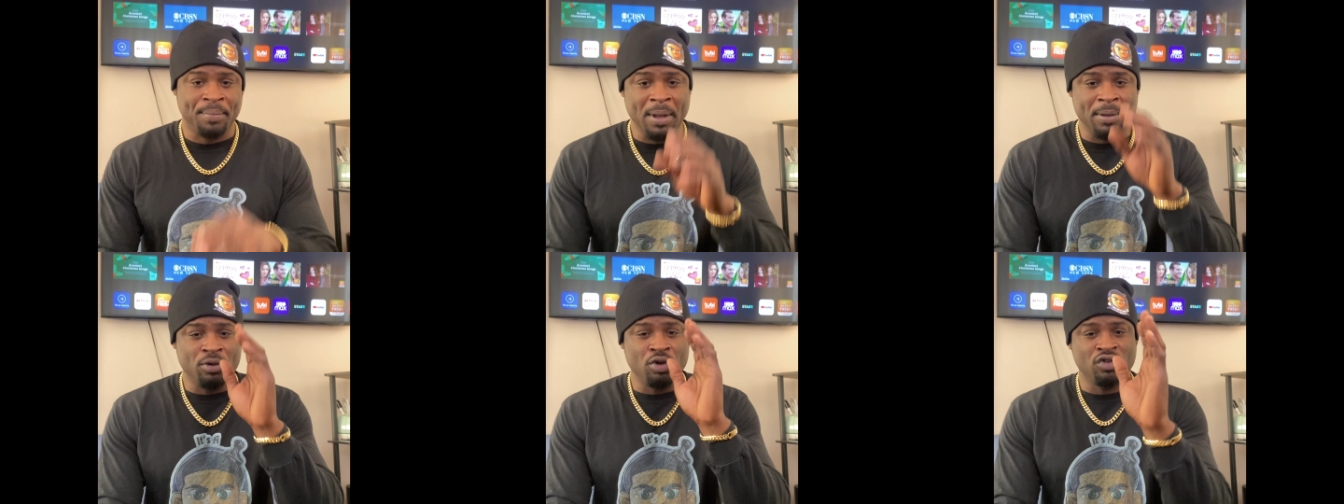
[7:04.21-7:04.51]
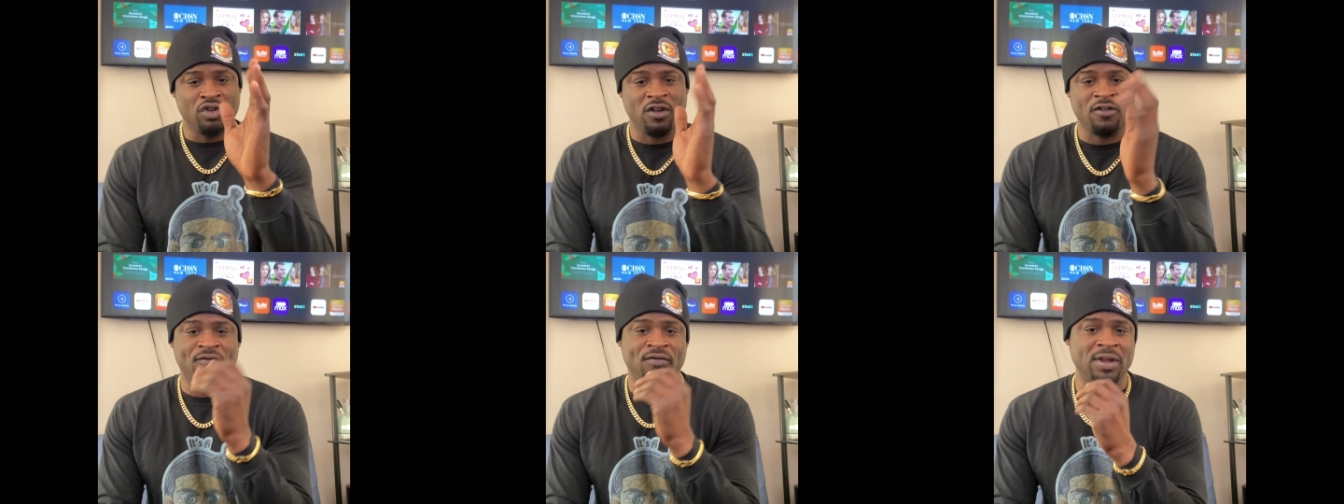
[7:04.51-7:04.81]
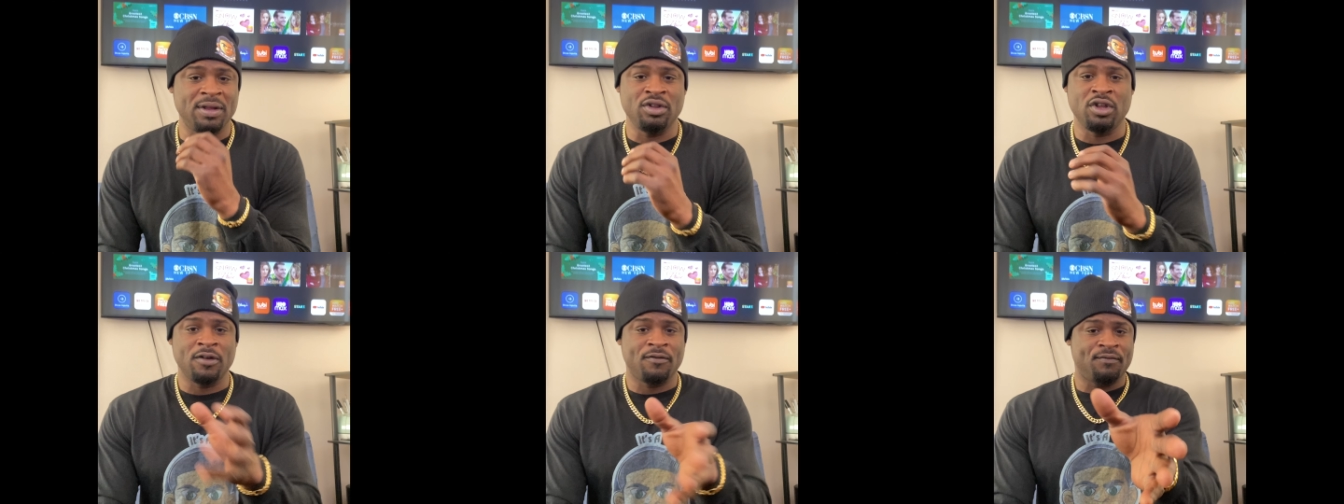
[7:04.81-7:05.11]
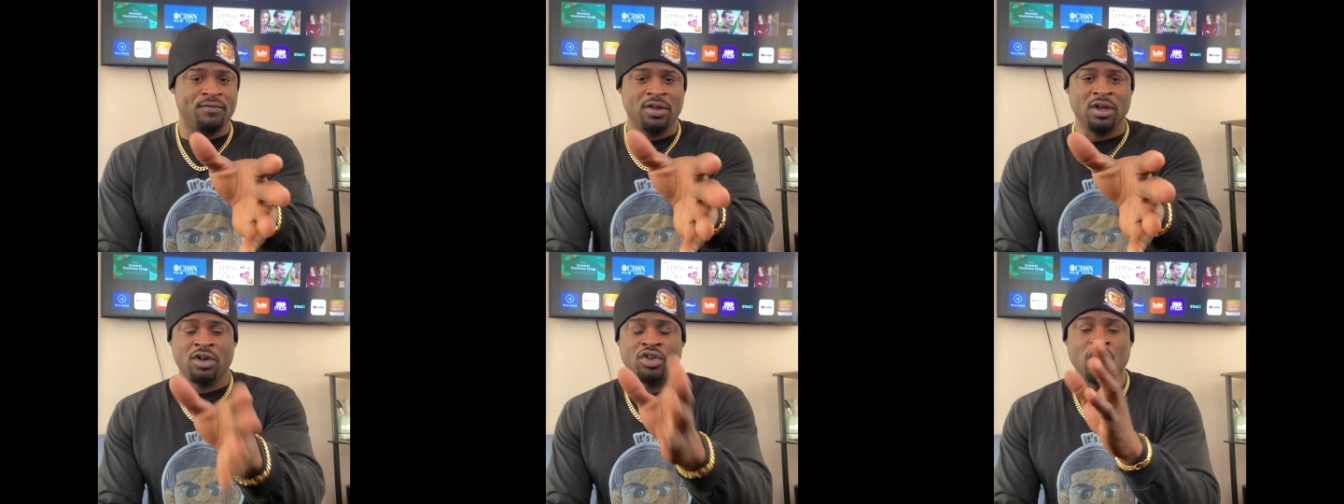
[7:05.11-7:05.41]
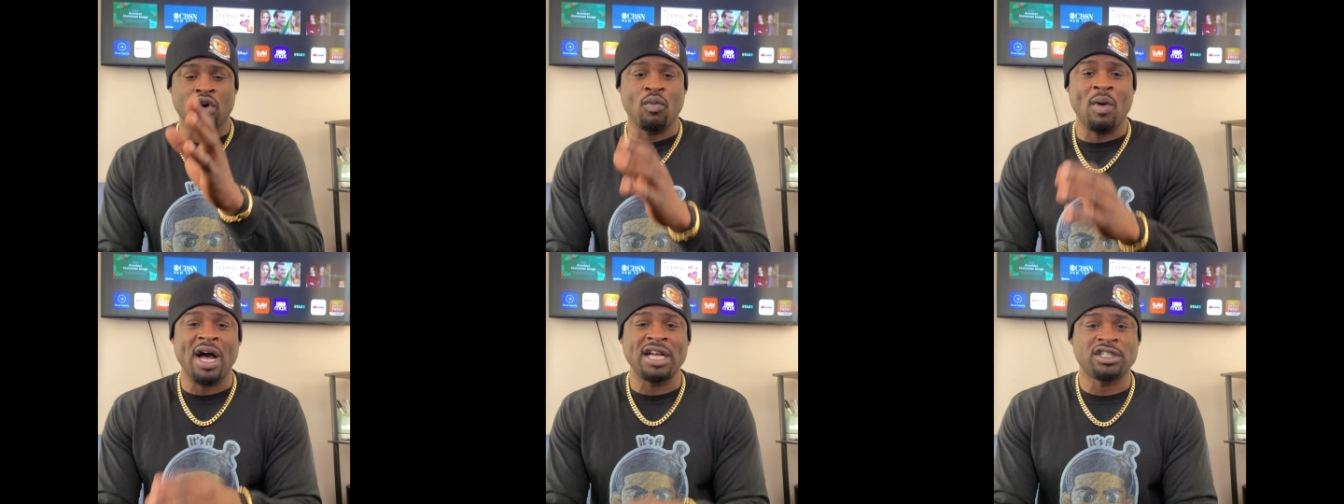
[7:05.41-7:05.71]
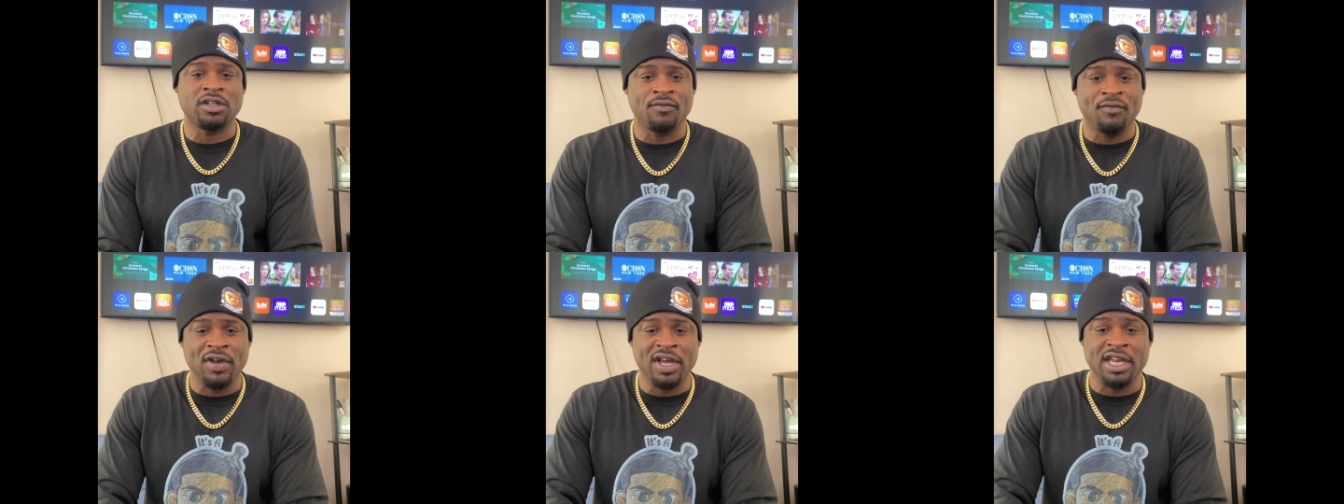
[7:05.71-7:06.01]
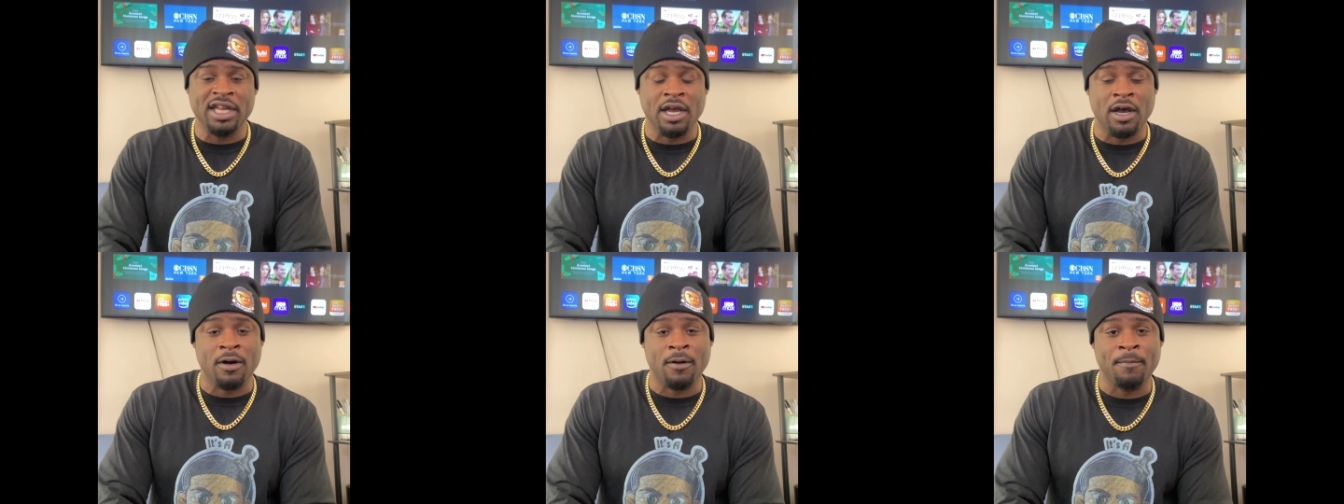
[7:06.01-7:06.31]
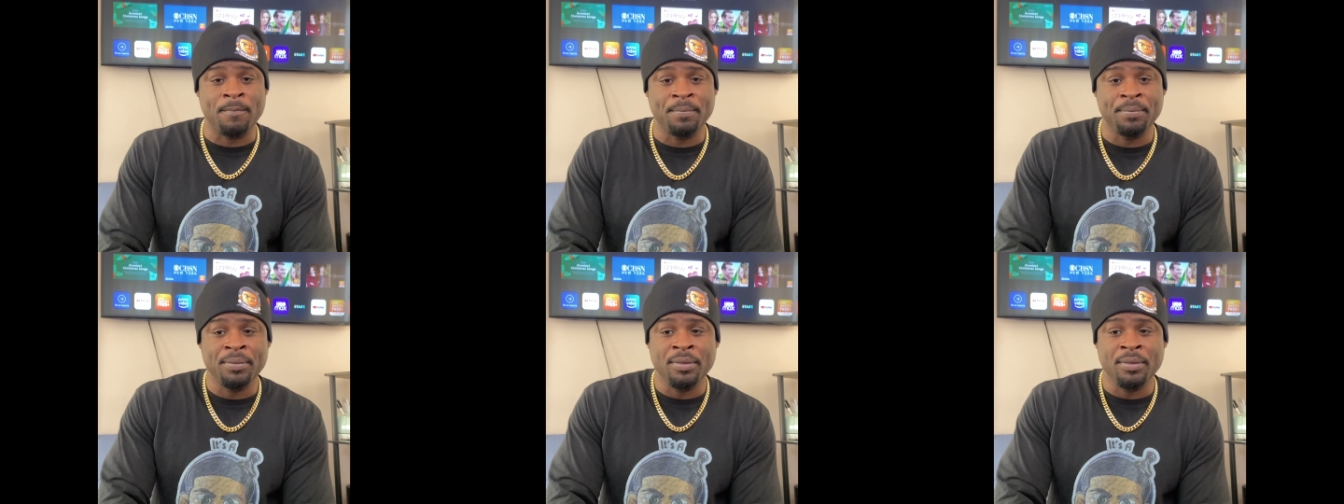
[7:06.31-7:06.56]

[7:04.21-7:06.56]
You just flip, you're, you're watching video.